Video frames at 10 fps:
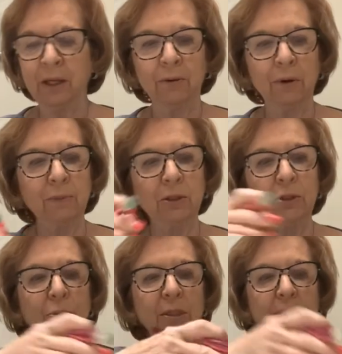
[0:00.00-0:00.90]
Now I'm gonna
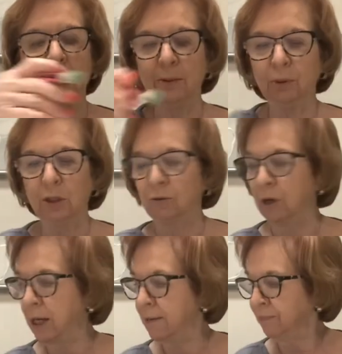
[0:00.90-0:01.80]
do his head with the
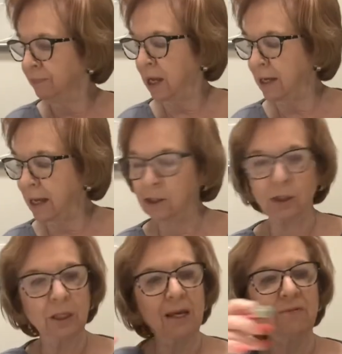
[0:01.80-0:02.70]
gray. I
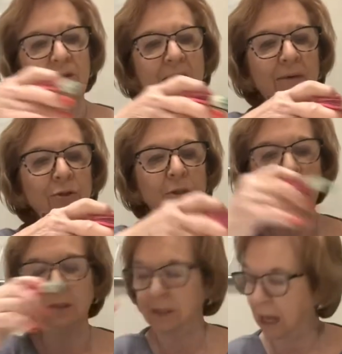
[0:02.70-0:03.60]
actually even have just a
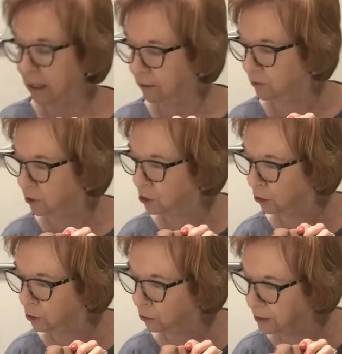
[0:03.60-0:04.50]
dot of the
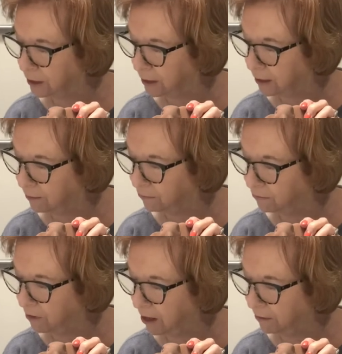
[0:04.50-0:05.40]
turquoise in it.
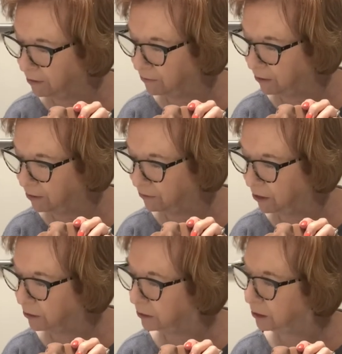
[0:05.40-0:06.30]
Very, very,
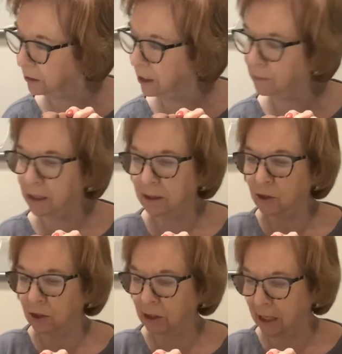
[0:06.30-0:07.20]
very little. I mean, it's
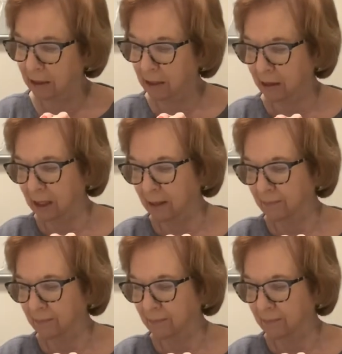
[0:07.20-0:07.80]
just like nothing.